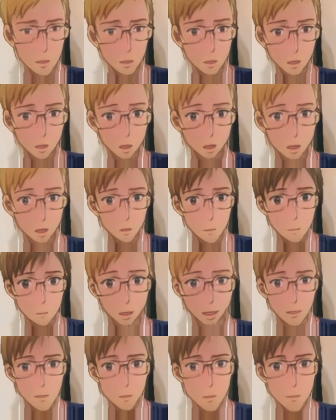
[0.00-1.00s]

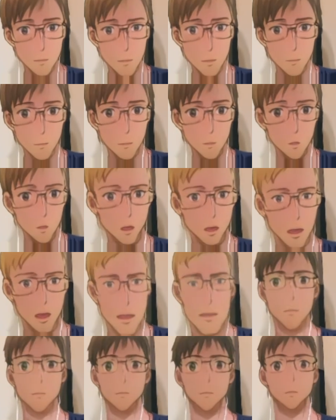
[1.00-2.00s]
miners from
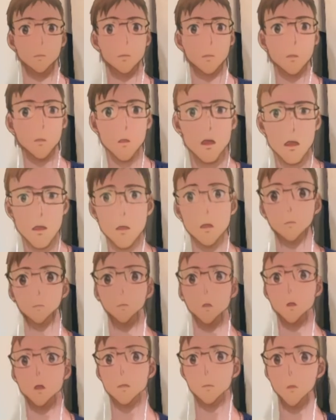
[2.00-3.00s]
4K. Look at this
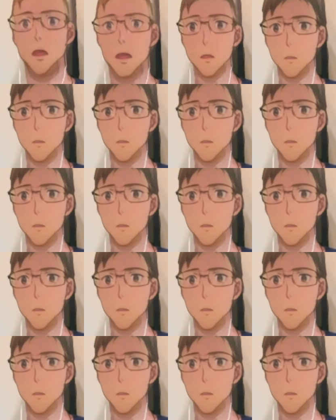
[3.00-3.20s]
Bolon Miner